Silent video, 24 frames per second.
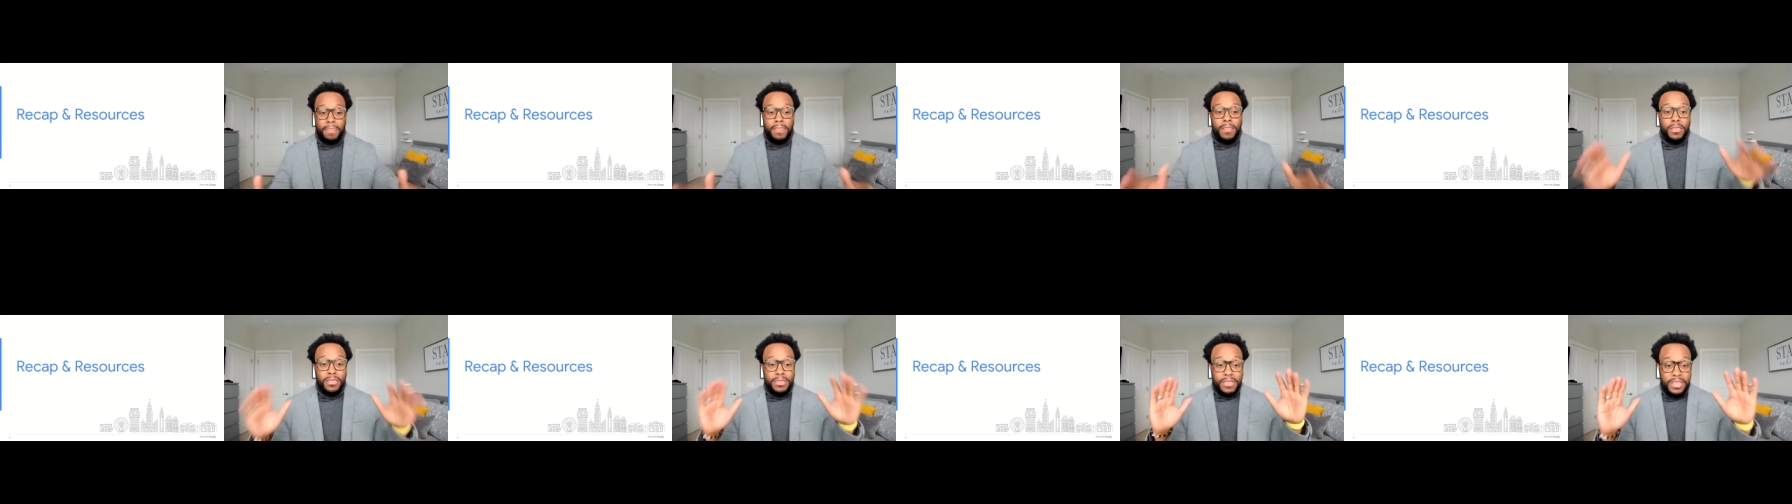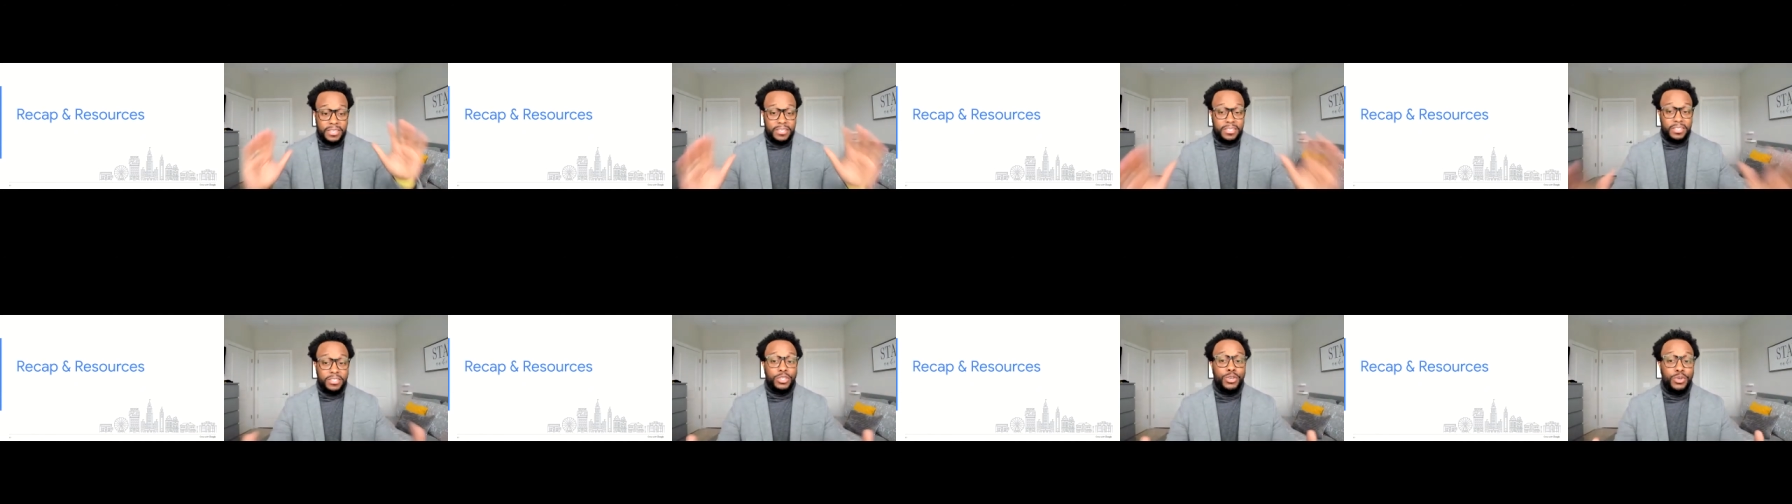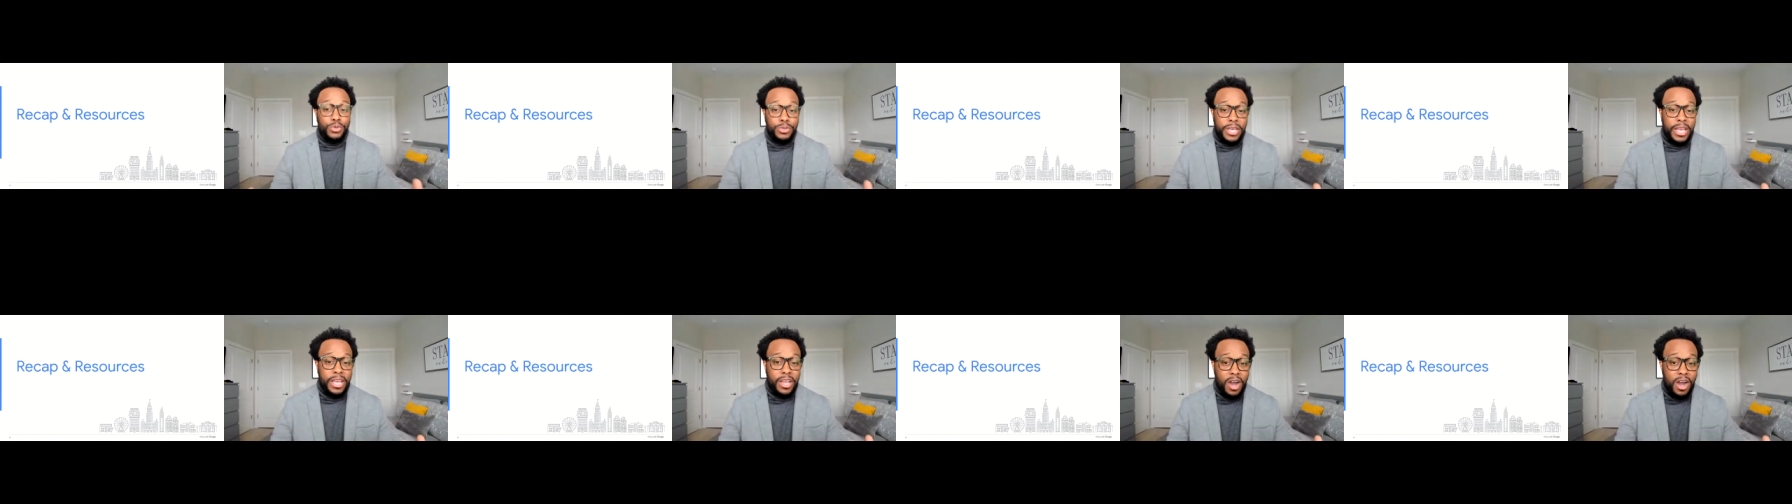this is who
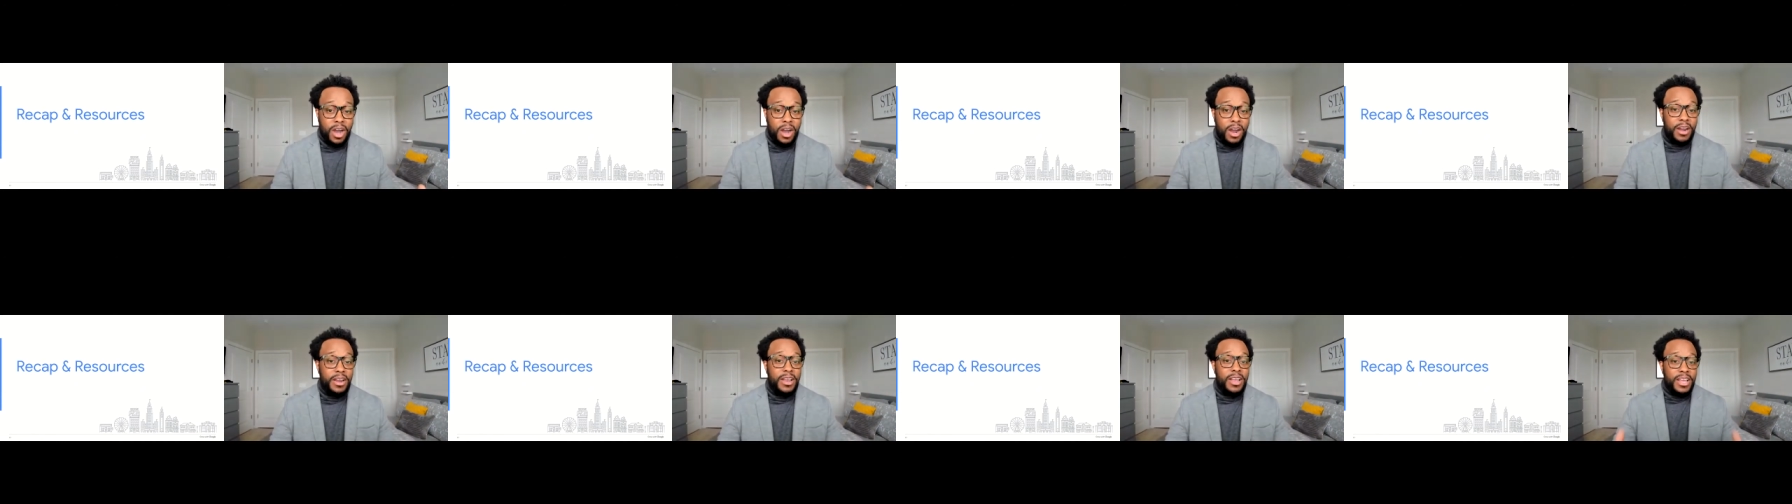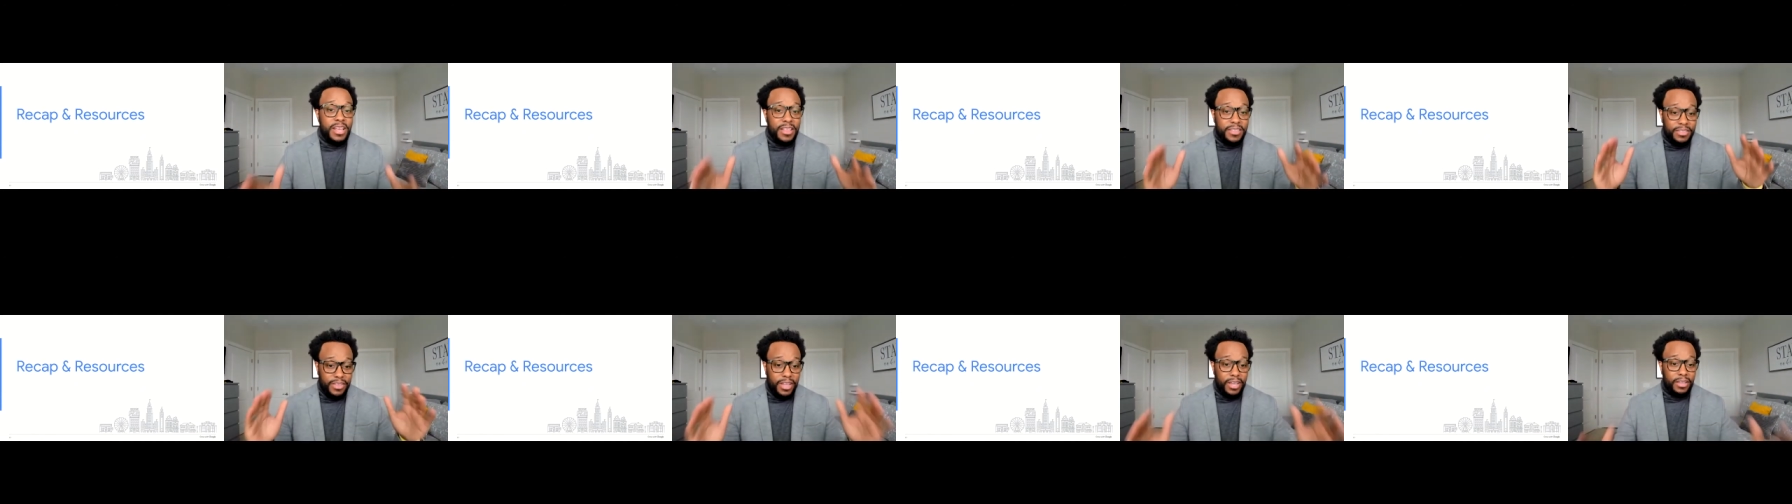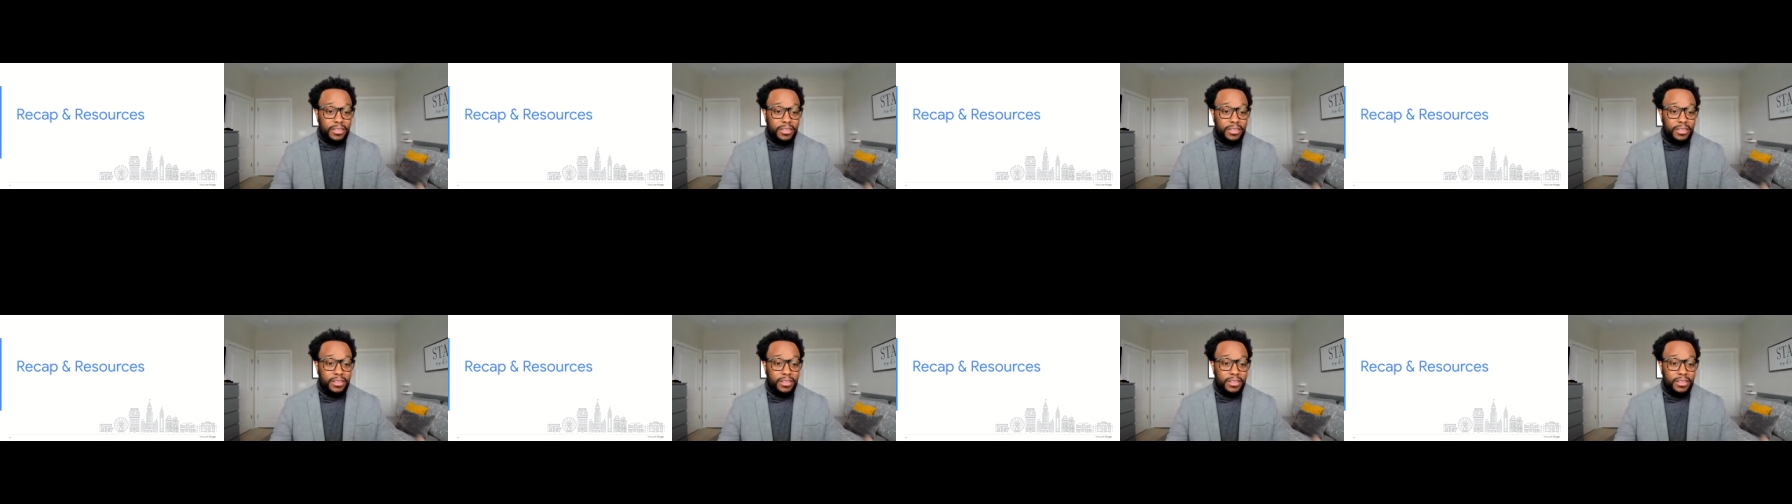they are. They're